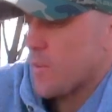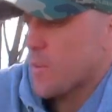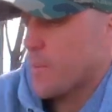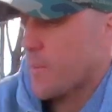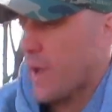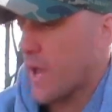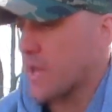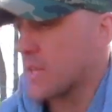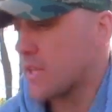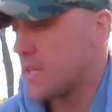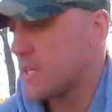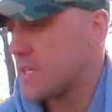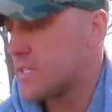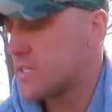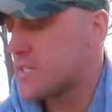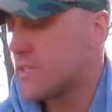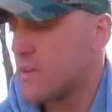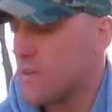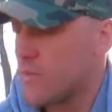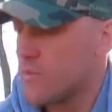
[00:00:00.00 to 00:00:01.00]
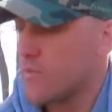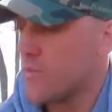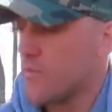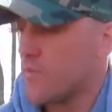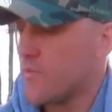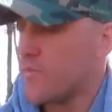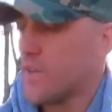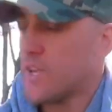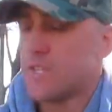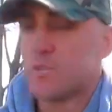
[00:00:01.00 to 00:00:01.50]
of the bat. This
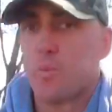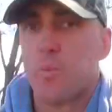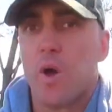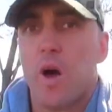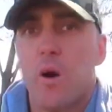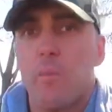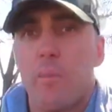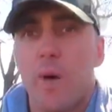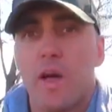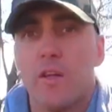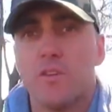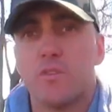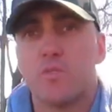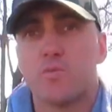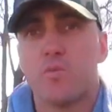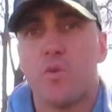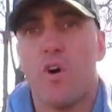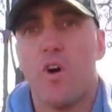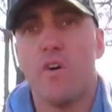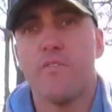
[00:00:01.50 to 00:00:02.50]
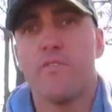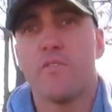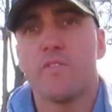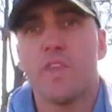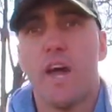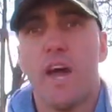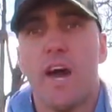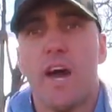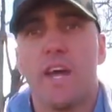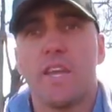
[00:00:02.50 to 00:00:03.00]
is a well balanced rifle,
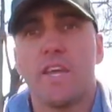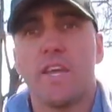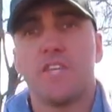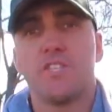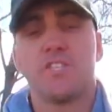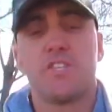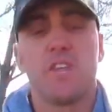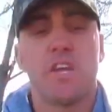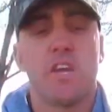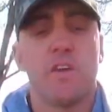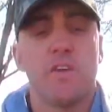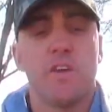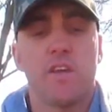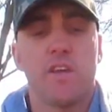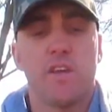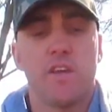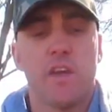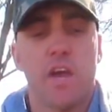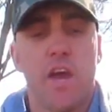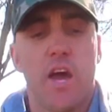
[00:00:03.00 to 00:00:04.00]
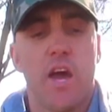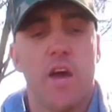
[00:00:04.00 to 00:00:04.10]
the Hornady Engineering.